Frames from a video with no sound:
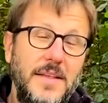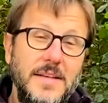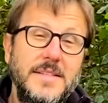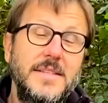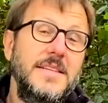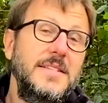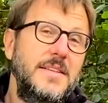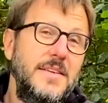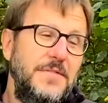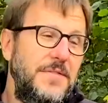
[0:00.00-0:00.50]

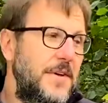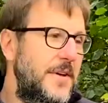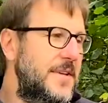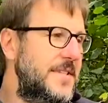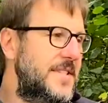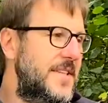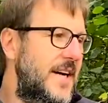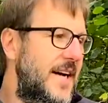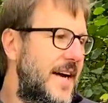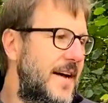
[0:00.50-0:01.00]
is the
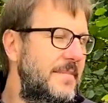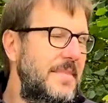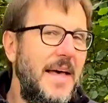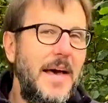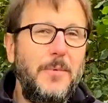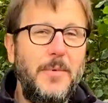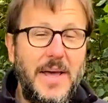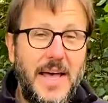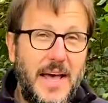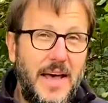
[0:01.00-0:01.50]
first time
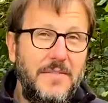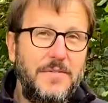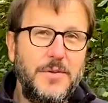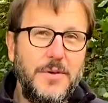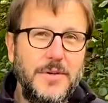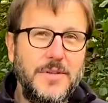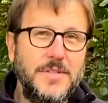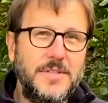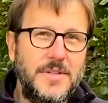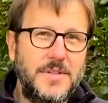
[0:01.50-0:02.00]
that we have
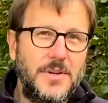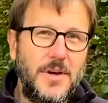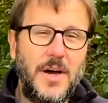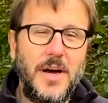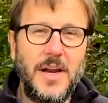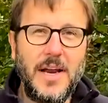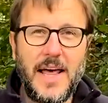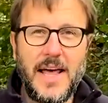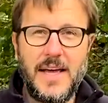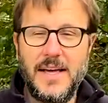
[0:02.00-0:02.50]
used
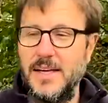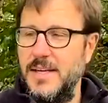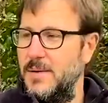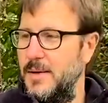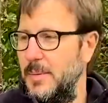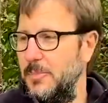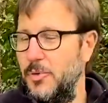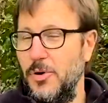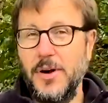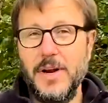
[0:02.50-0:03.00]
Darlac
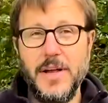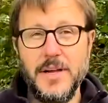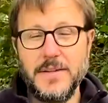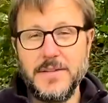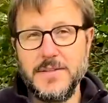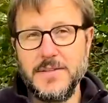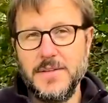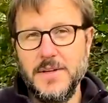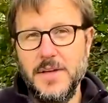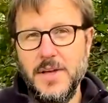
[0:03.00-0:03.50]

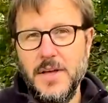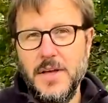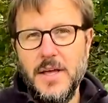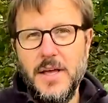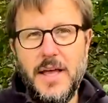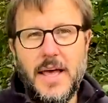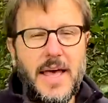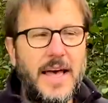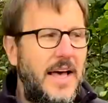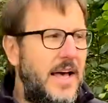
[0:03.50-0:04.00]
products,
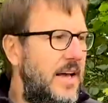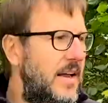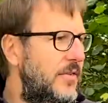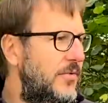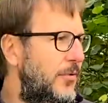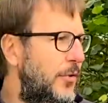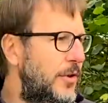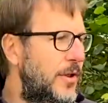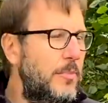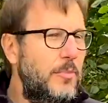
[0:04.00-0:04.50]
and
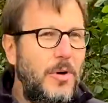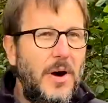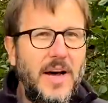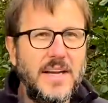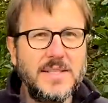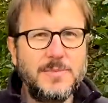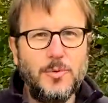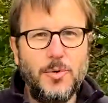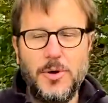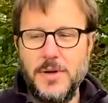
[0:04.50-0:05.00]
for the
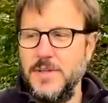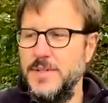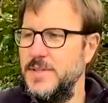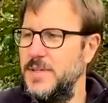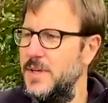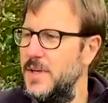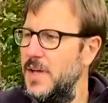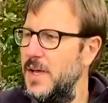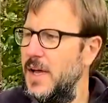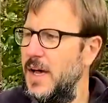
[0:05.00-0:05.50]
price point
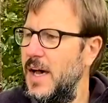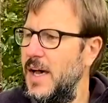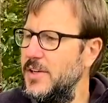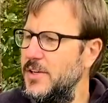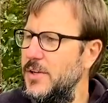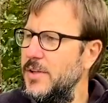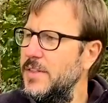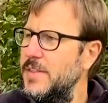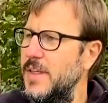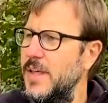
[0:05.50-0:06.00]
I
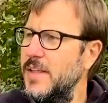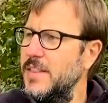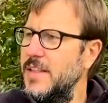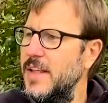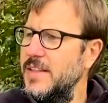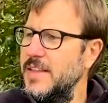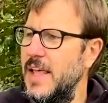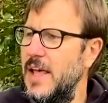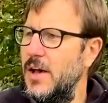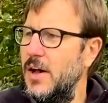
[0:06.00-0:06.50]
do think
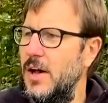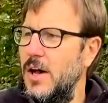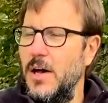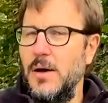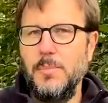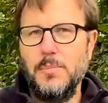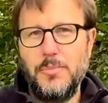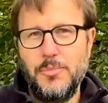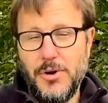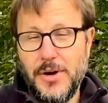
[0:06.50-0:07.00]
that they
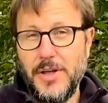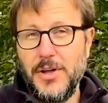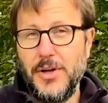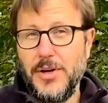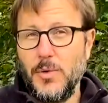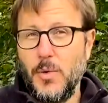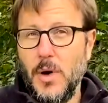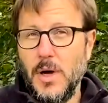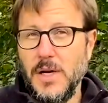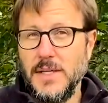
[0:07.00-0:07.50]
are pretty
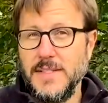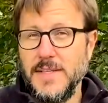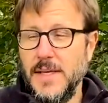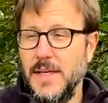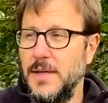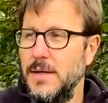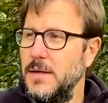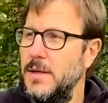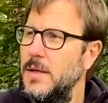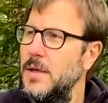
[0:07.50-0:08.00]
good
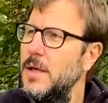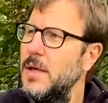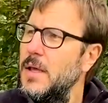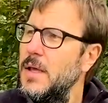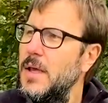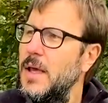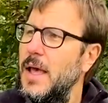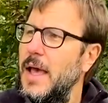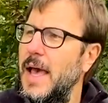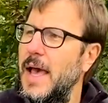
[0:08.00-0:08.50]
quality,
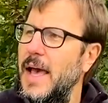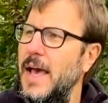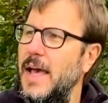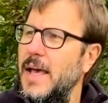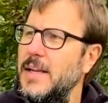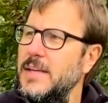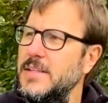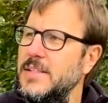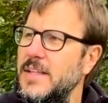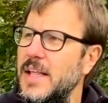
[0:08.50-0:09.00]

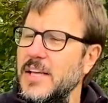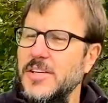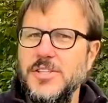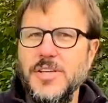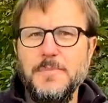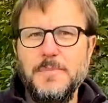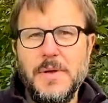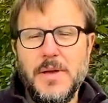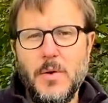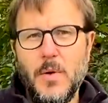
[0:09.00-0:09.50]
and they
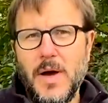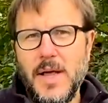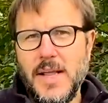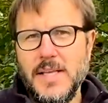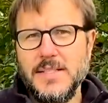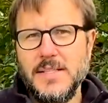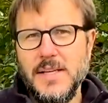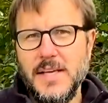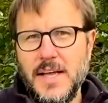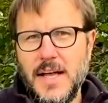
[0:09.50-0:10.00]
should be quite
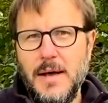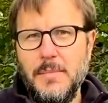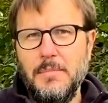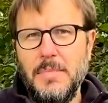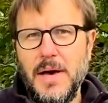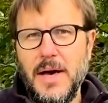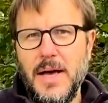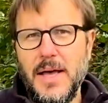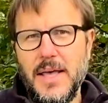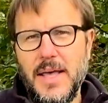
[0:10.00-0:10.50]
easy to come
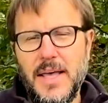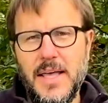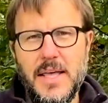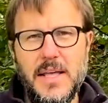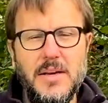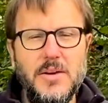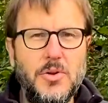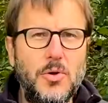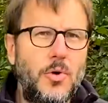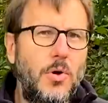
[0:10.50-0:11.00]
by
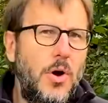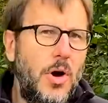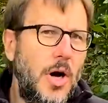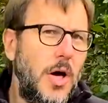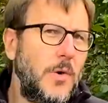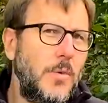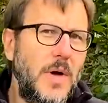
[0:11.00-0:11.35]
in your hardware